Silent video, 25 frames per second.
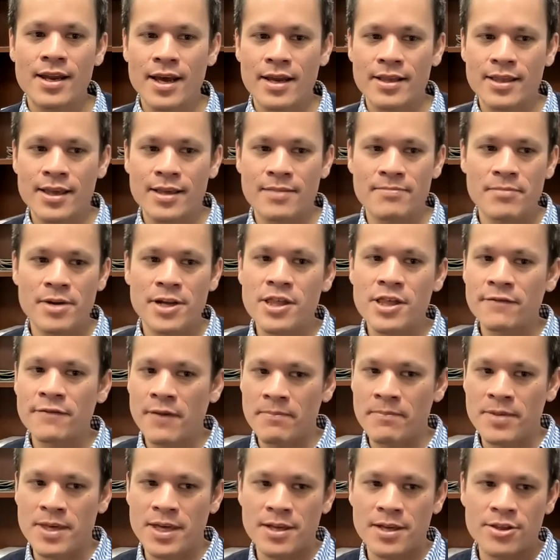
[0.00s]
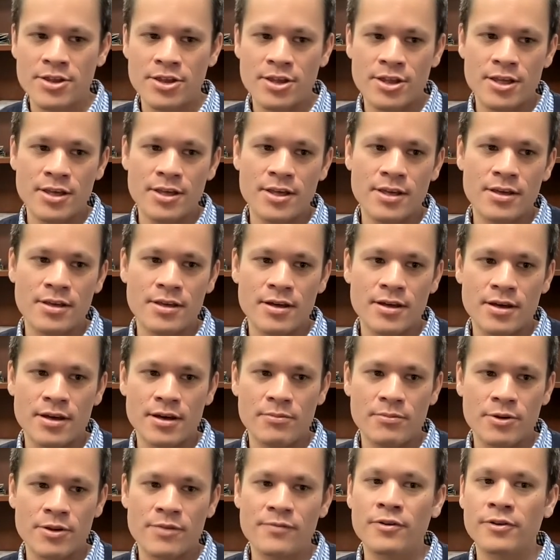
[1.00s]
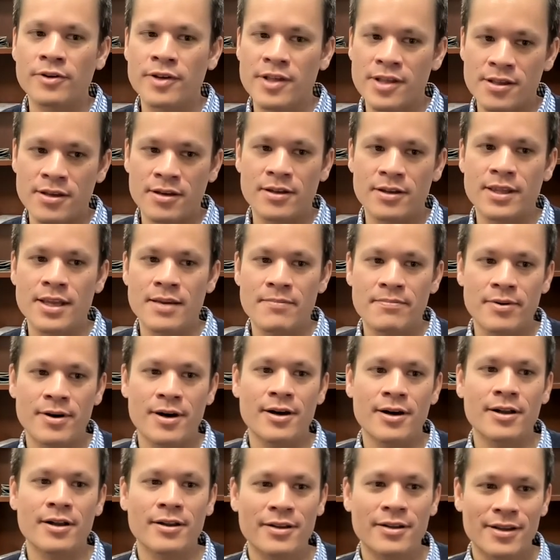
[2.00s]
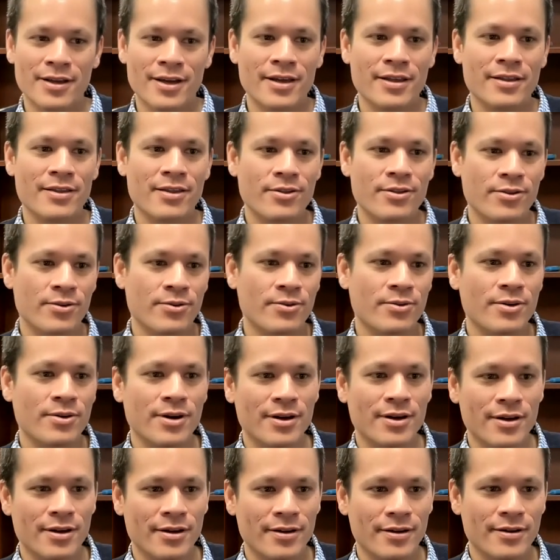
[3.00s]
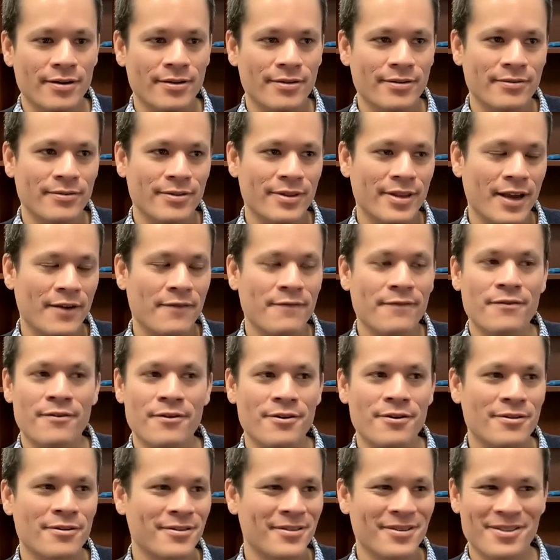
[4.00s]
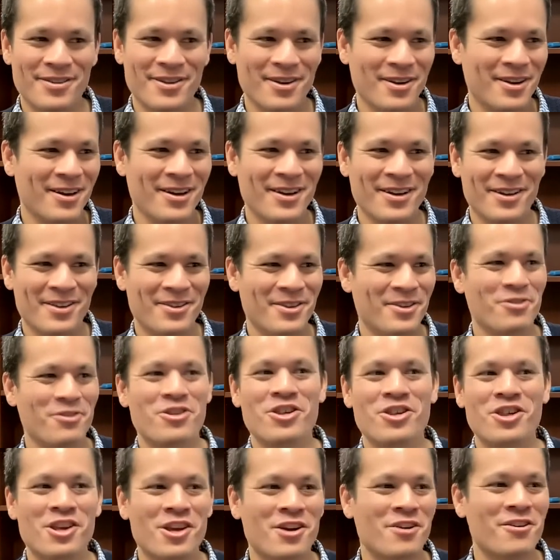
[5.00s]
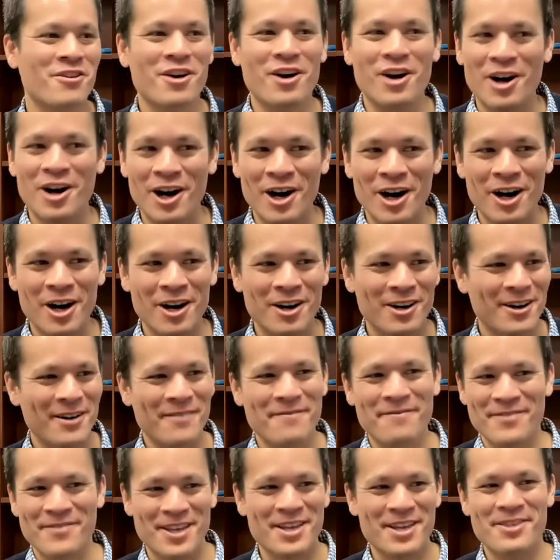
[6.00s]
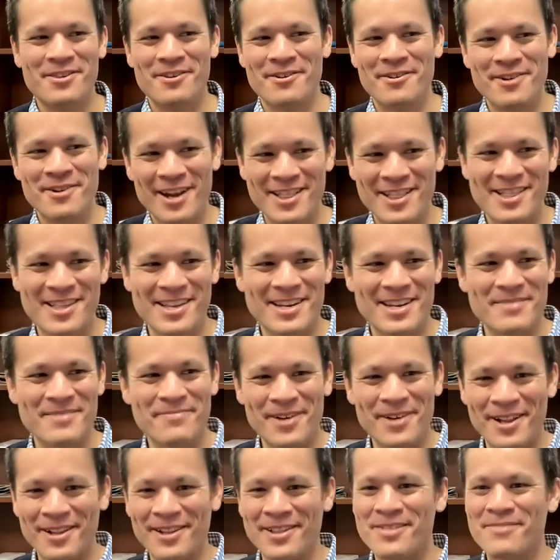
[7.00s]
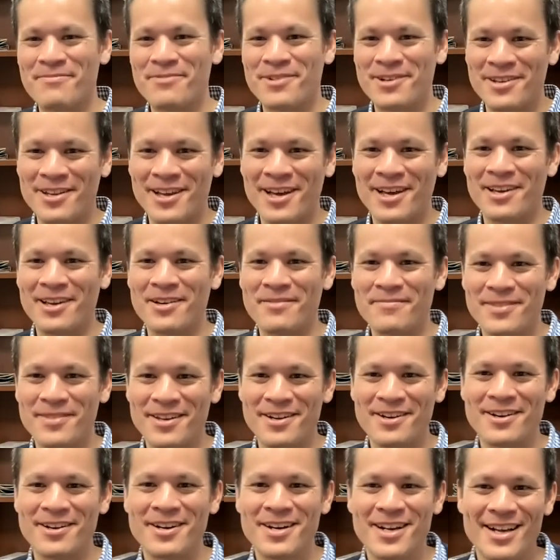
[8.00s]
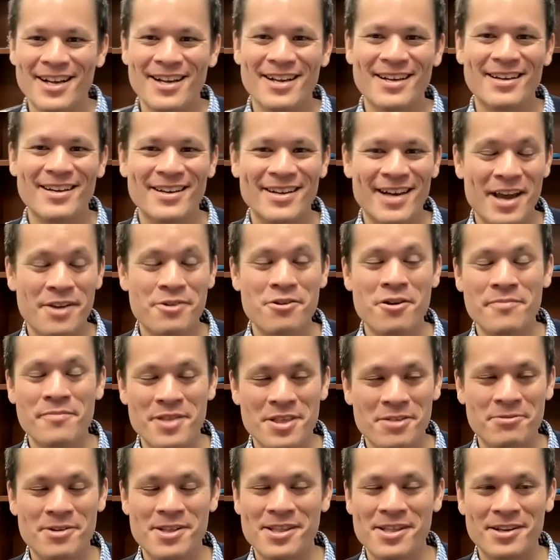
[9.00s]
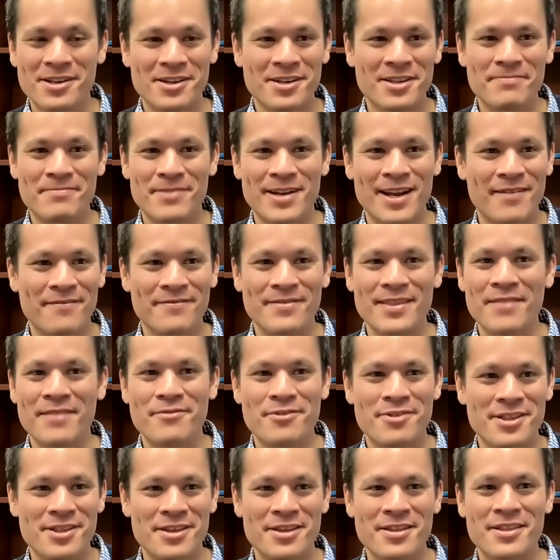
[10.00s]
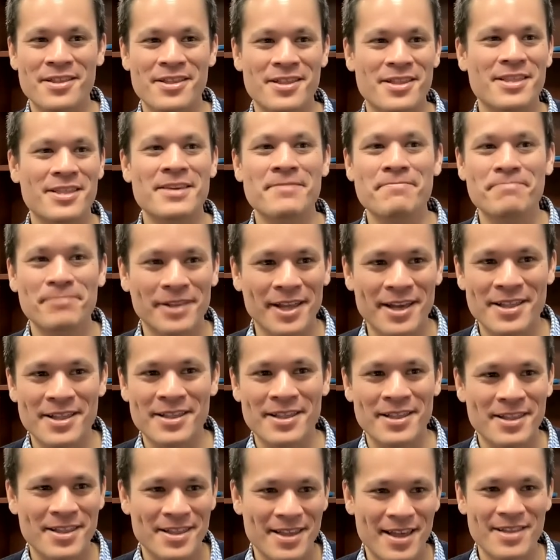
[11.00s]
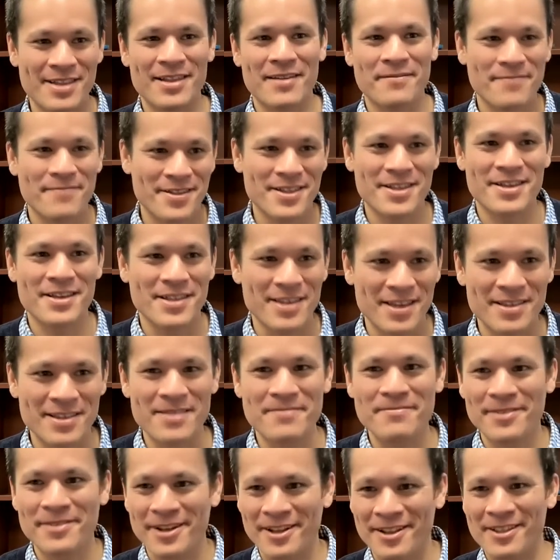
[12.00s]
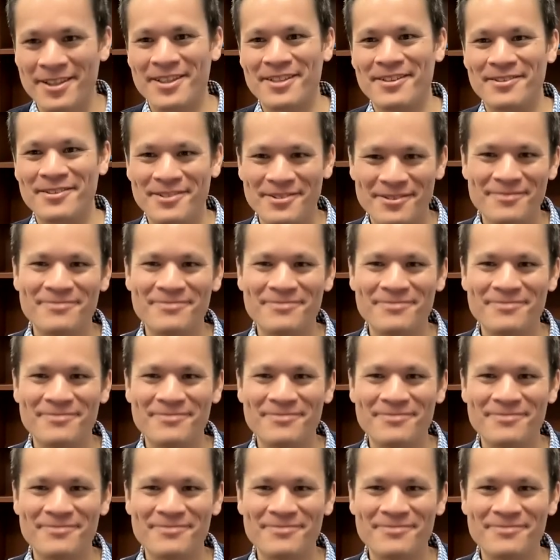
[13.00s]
I did much of my PhD was focusing on Nepal, and so like for the sheer awe of nature, I'd say Nepal is pretty high up there. I grew up in Switzerland, but I've never seen steep places as I've seen in Nepal. So.